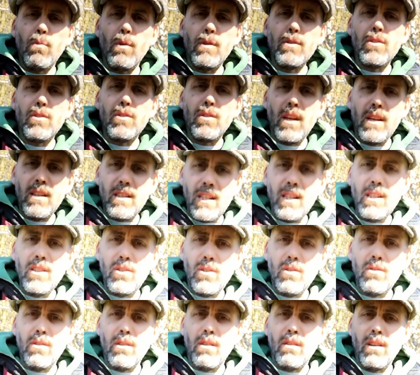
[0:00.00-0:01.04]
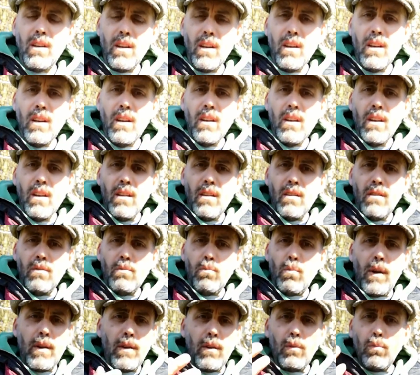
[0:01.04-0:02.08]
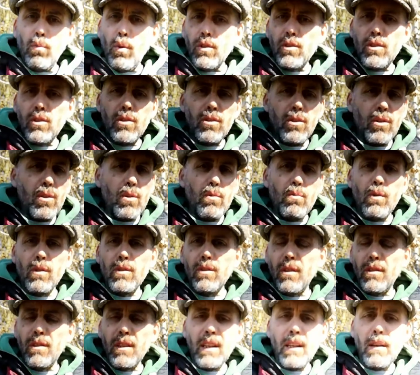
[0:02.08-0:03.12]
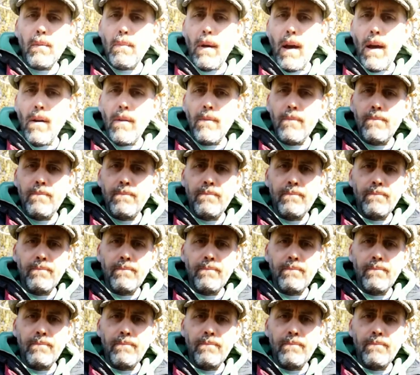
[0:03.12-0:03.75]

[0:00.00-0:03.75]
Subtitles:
Once they teach you what to do and what to think about,